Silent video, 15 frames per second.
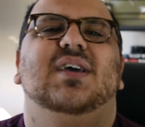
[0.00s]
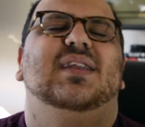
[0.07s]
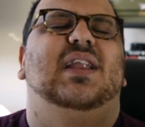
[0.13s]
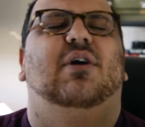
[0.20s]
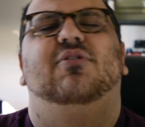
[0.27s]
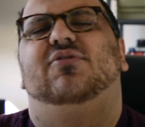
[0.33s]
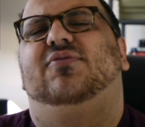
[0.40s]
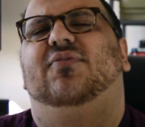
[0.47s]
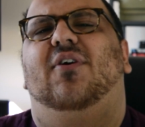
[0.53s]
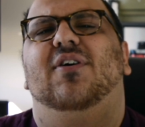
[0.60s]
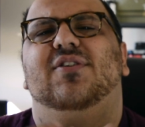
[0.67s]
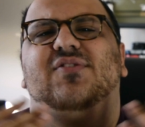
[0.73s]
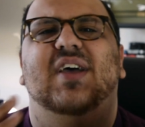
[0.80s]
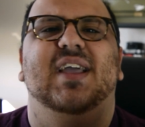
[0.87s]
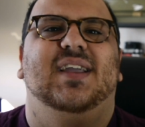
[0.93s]
Now, as far
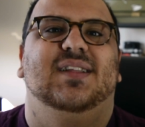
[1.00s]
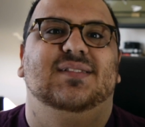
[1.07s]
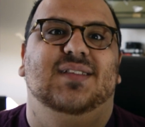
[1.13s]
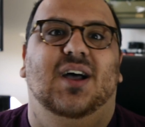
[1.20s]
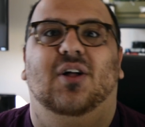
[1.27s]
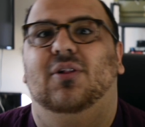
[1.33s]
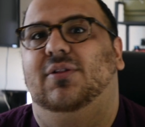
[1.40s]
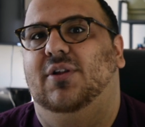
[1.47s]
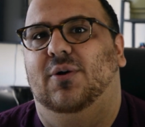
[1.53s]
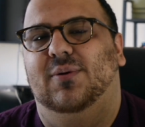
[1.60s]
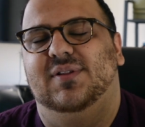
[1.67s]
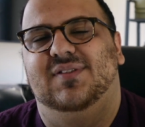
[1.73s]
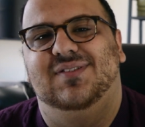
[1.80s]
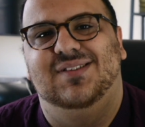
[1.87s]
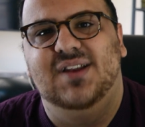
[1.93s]
as I can tell, no,
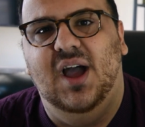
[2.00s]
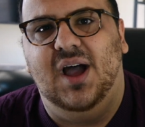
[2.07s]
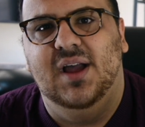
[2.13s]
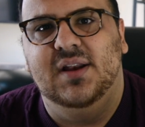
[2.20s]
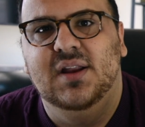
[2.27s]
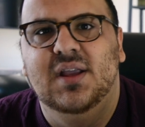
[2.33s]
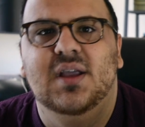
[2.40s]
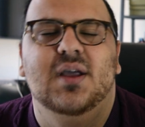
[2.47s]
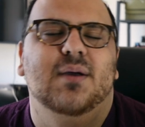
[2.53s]
it's not.